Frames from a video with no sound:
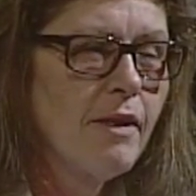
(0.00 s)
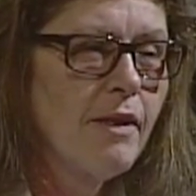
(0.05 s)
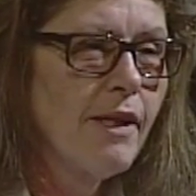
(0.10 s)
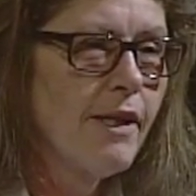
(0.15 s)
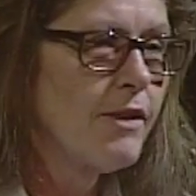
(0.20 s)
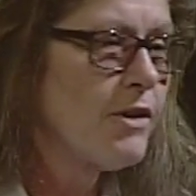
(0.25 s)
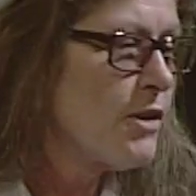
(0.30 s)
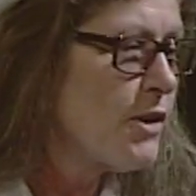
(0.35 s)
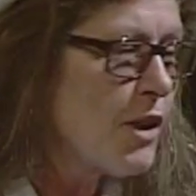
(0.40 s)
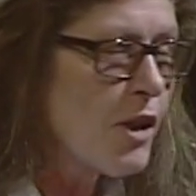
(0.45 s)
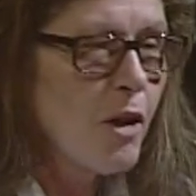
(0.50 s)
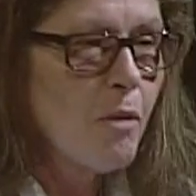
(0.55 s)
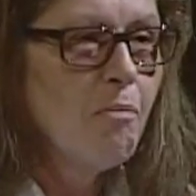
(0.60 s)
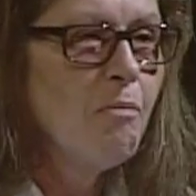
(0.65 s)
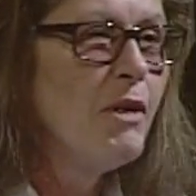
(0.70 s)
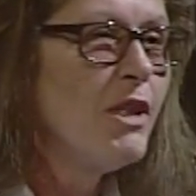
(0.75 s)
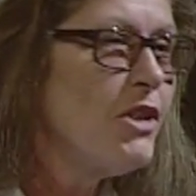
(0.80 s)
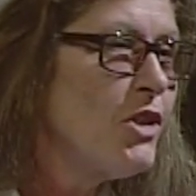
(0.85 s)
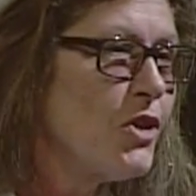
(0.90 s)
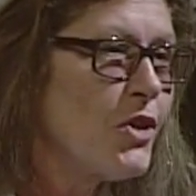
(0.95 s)
It's still a
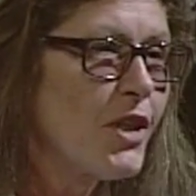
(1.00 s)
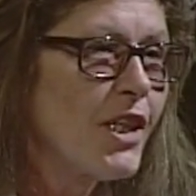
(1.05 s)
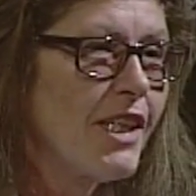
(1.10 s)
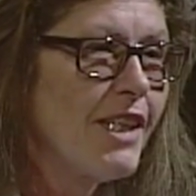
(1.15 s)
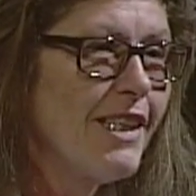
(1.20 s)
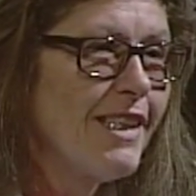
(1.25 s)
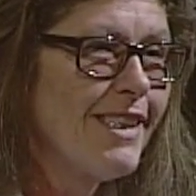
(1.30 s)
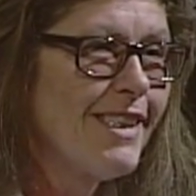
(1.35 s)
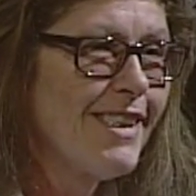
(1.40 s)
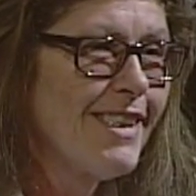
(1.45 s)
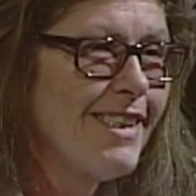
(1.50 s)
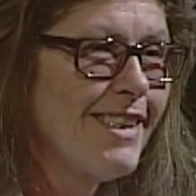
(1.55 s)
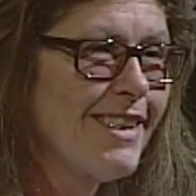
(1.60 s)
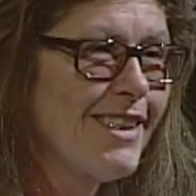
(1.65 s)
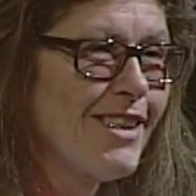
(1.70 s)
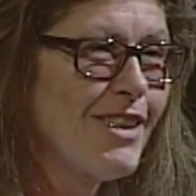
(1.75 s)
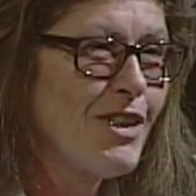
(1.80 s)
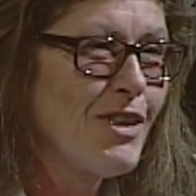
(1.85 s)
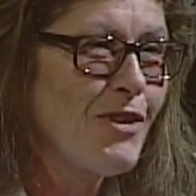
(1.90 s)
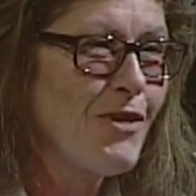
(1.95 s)
mystery
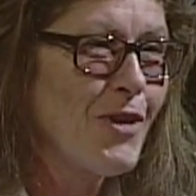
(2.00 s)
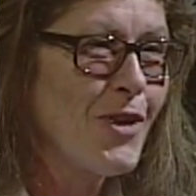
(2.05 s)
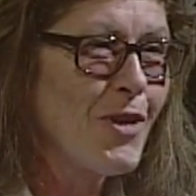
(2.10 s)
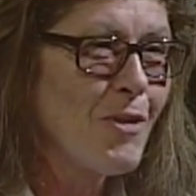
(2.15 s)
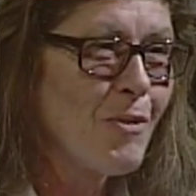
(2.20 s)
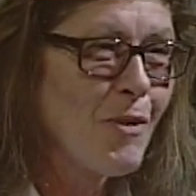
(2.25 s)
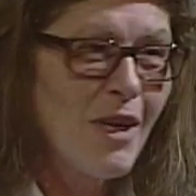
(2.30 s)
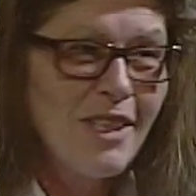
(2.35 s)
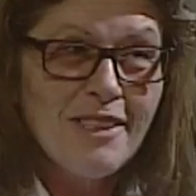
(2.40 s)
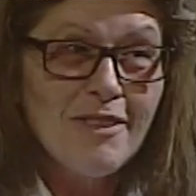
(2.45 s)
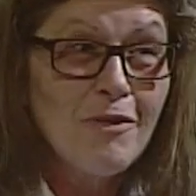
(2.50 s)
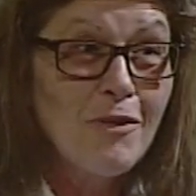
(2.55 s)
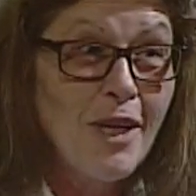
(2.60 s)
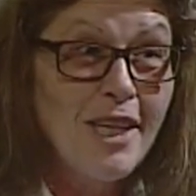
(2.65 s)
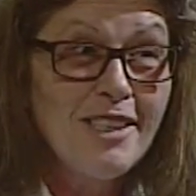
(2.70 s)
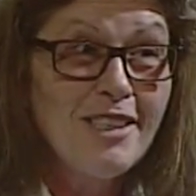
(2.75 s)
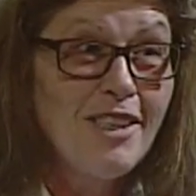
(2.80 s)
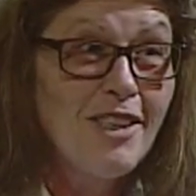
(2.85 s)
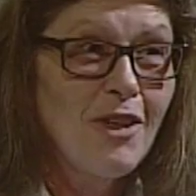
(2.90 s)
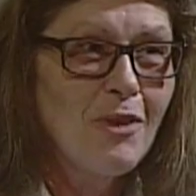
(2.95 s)
what the
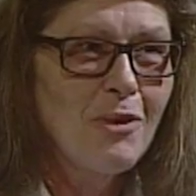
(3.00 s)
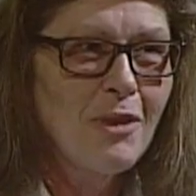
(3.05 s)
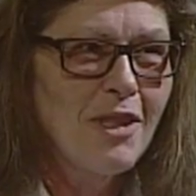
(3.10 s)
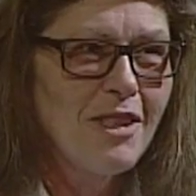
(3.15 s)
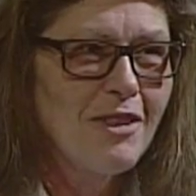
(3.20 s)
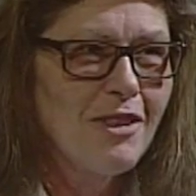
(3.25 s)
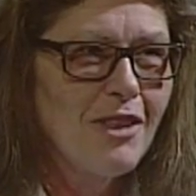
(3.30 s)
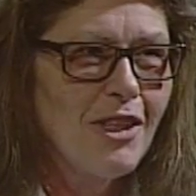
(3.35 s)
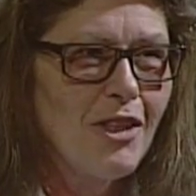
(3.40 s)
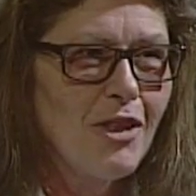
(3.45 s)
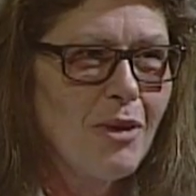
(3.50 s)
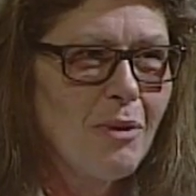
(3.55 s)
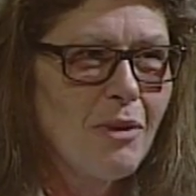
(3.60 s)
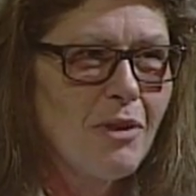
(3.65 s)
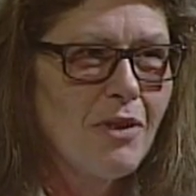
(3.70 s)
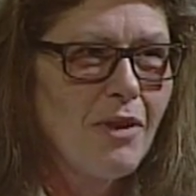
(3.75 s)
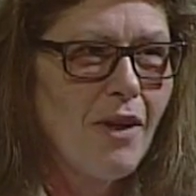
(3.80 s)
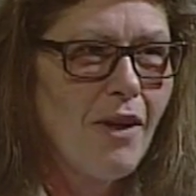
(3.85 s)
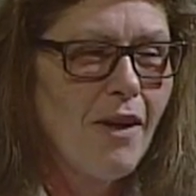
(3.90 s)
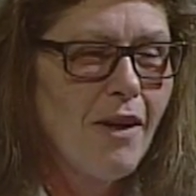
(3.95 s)
rest of those
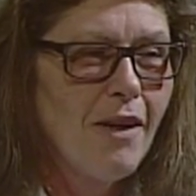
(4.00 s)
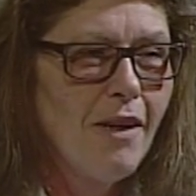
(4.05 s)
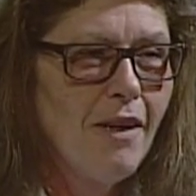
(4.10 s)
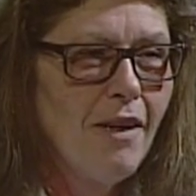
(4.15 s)
constituents are.